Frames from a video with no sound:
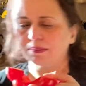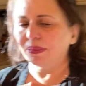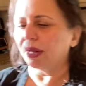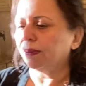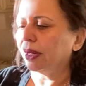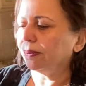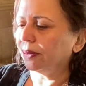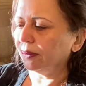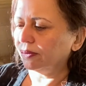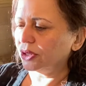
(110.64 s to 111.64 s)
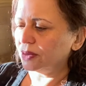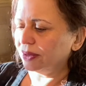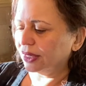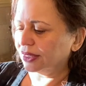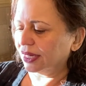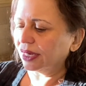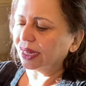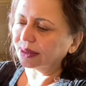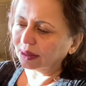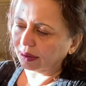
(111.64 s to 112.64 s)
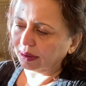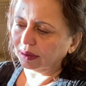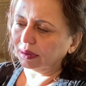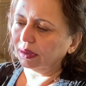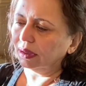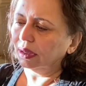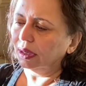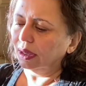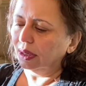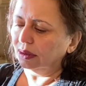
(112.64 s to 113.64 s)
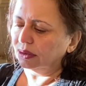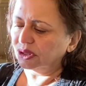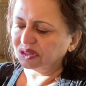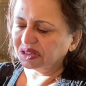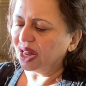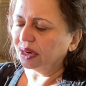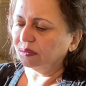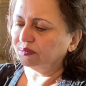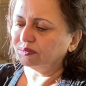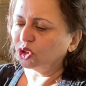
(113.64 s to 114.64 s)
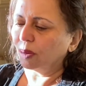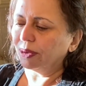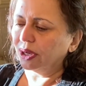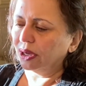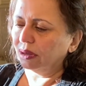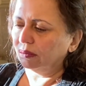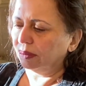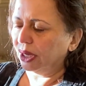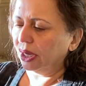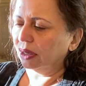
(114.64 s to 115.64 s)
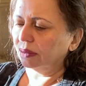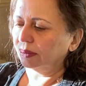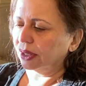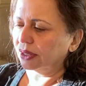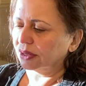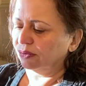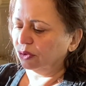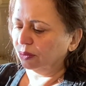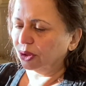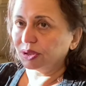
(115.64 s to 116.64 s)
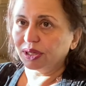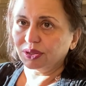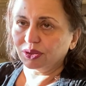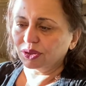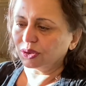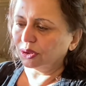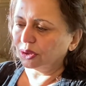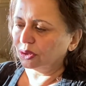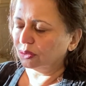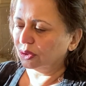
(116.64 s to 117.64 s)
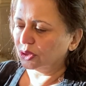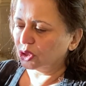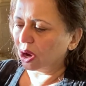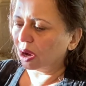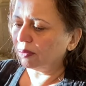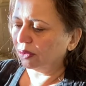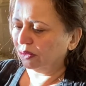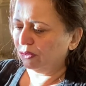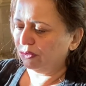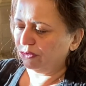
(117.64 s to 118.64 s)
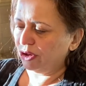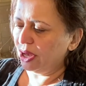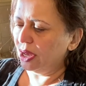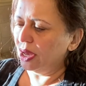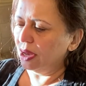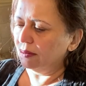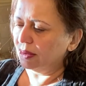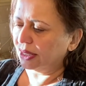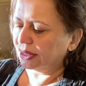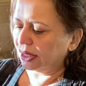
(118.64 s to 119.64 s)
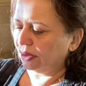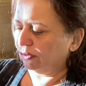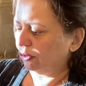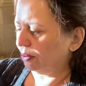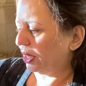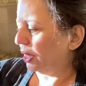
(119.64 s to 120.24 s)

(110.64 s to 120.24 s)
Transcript: bell pepper just because I like the color. And just kind of drop it in big because the food processor is going to do the job of mixing it for me.